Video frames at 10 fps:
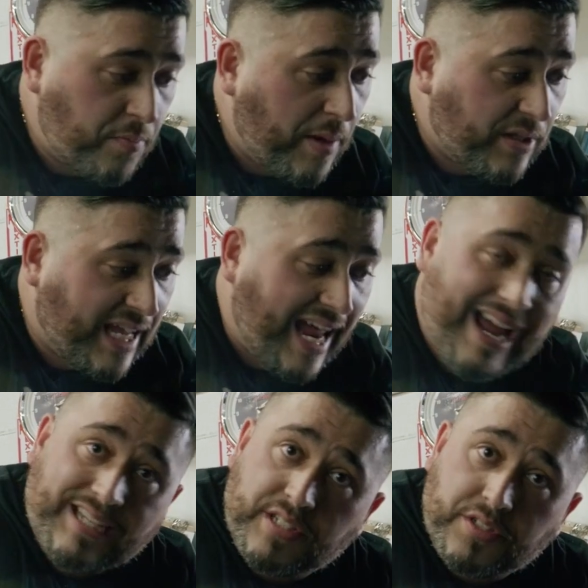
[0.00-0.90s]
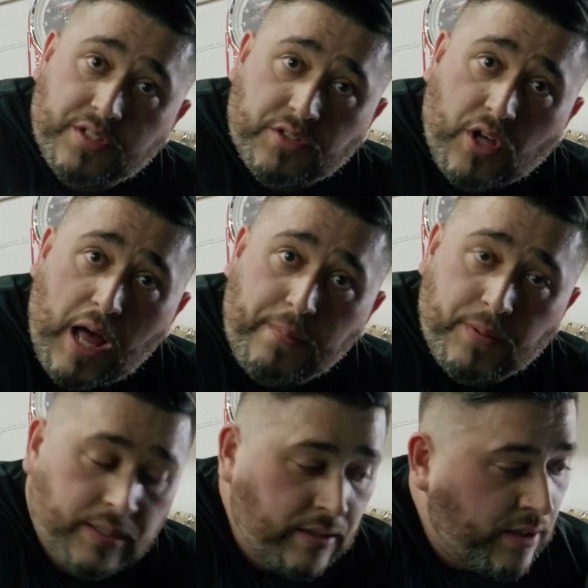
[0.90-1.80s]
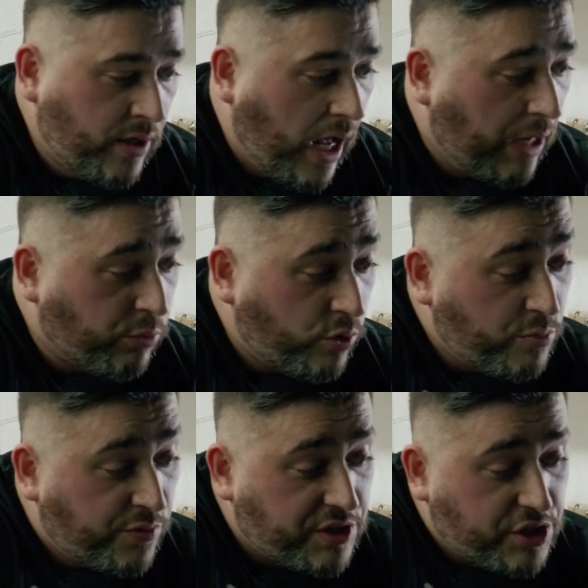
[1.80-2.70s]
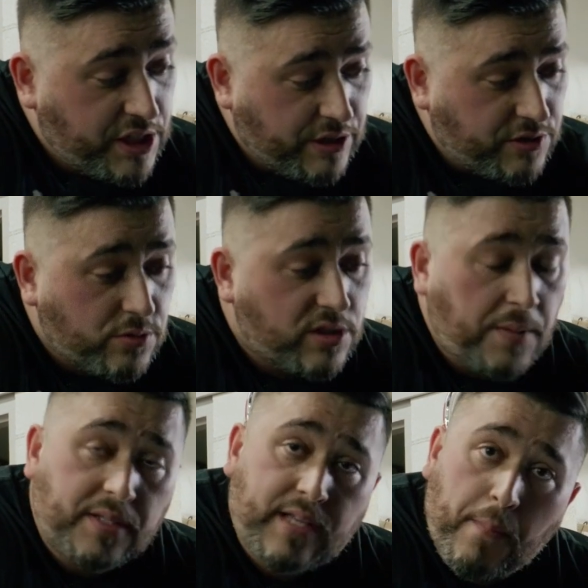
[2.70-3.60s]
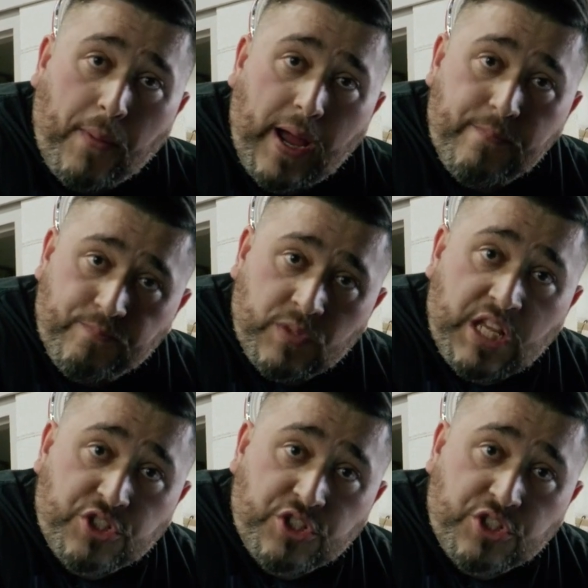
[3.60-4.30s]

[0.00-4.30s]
to be able to get access to the top. We'll remove the shields, loosen up the downpipe. That